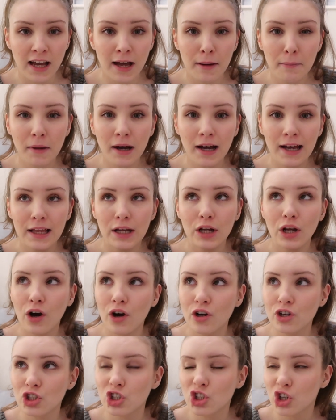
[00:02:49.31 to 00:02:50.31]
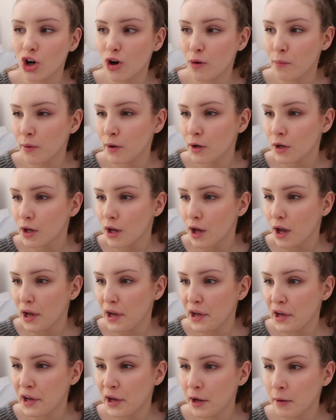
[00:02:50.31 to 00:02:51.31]
At my last job,
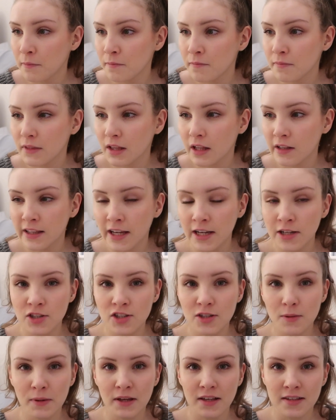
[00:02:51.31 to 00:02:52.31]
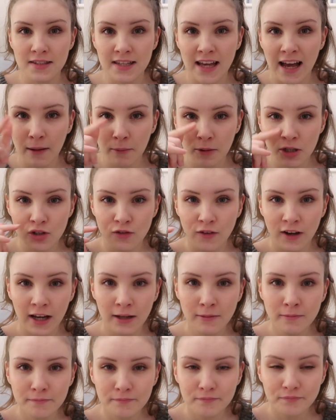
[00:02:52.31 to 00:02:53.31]
there used to be a sandwich
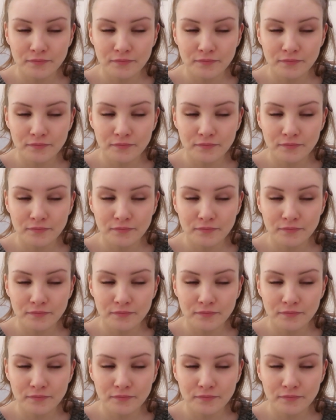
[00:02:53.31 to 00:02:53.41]
van